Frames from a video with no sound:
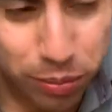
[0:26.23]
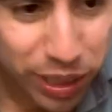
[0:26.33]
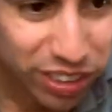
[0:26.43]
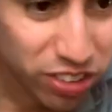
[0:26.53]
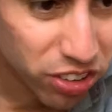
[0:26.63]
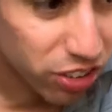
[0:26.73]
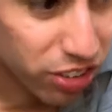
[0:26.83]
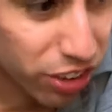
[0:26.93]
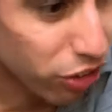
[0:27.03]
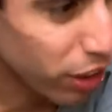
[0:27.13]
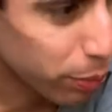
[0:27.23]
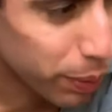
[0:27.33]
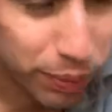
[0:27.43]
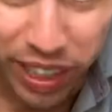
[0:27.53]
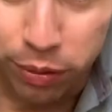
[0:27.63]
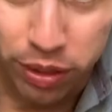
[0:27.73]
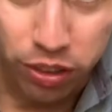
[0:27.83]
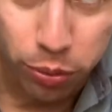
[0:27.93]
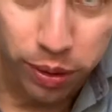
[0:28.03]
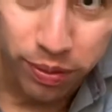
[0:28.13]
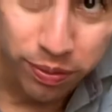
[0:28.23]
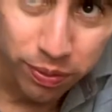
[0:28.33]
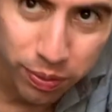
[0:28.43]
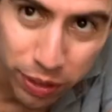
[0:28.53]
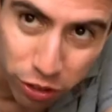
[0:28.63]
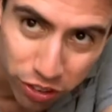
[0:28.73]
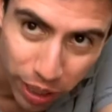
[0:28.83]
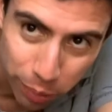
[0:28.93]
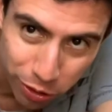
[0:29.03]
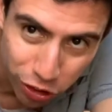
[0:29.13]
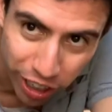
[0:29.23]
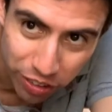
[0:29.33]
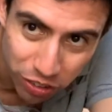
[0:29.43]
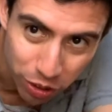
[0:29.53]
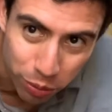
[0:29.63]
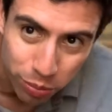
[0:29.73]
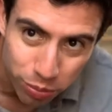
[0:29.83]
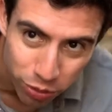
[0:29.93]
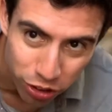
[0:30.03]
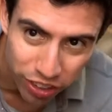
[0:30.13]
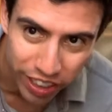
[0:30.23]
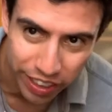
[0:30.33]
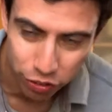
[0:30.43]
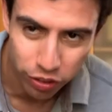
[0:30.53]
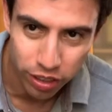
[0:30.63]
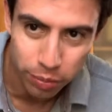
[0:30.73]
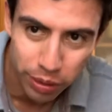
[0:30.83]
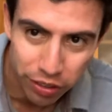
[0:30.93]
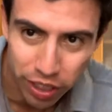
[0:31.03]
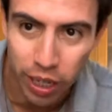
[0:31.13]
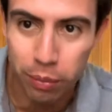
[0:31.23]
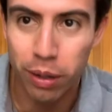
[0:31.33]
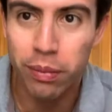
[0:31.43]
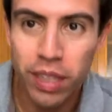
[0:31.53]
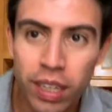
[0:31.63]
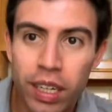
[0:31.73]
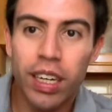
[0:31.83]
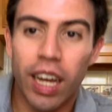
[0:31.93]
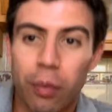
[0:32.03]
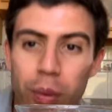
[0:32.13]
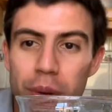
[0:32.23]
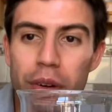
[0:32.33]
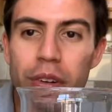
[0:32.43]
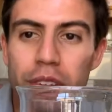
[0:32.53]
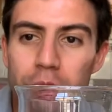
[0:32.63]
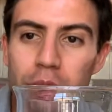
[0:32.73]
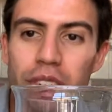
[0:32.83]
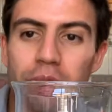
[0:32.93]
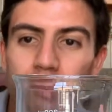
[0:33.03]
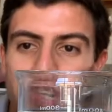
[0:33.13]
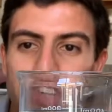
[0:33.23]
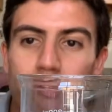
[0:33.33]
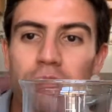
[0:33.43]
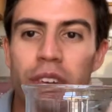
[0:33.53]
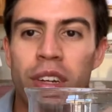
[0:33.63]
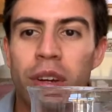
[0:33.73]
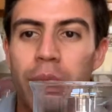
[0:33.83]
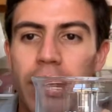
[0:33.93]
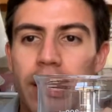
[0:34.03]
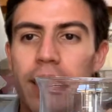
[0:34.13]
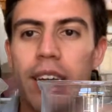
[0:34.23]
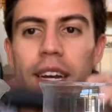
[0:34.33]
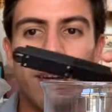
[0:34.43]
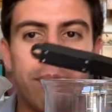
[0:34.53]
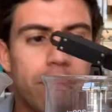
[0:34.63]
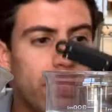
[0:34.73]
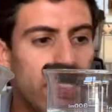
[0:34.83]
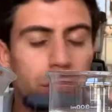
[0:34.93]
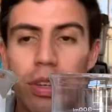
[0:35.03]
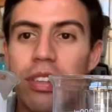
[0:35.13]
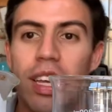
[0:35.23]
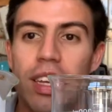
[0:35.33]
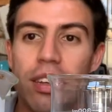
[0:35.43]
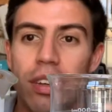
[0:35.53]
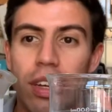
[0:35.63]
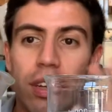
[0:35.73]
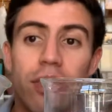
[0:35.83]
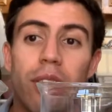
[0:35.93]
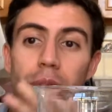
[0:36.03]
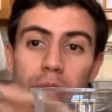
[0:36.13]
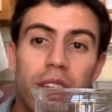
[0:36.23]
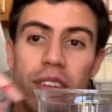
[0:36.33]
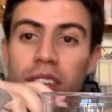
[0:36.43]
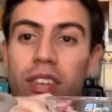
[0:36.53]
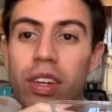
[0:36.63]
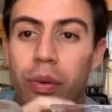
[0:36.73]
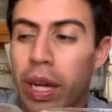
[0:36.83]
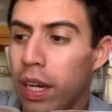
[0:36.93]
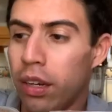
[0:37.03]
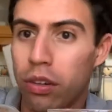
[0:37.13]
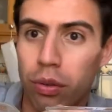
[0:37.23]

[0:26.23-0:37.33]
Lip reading: My sister is actually helping me out with this one, but she's camera shy, so she's not actually going to appear on camera. And what we're going to do is that we're actually going to go ahead, I'm going to take several things as I go ahead and do